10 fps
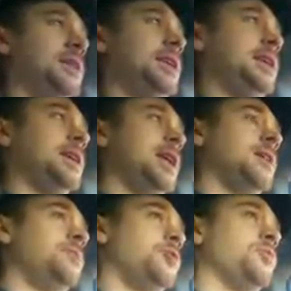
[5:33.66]
the
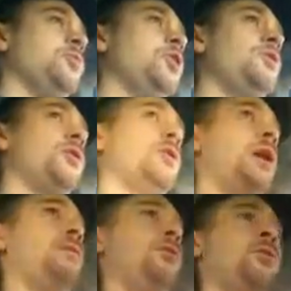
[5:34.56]
removal
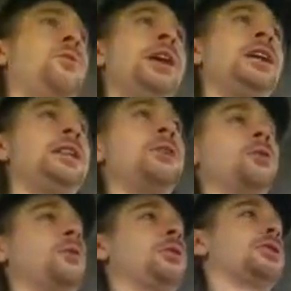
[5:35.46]
of the weekly
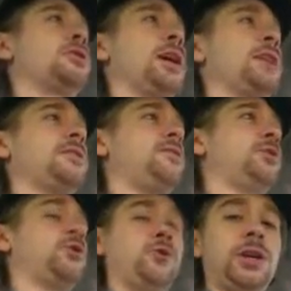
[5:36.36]
heroic strike for
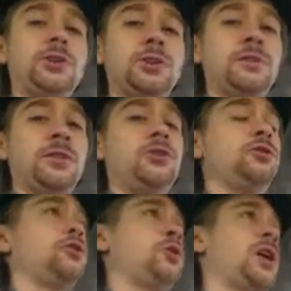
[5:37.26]
the creation of a
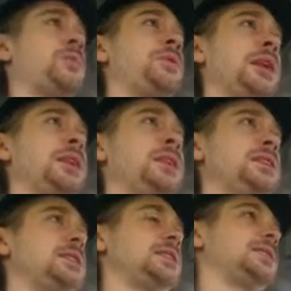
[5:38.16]
new strike
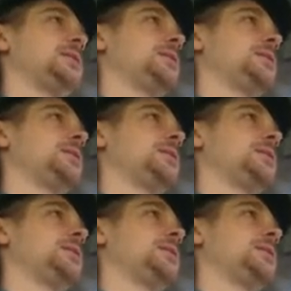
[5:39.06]
playlist.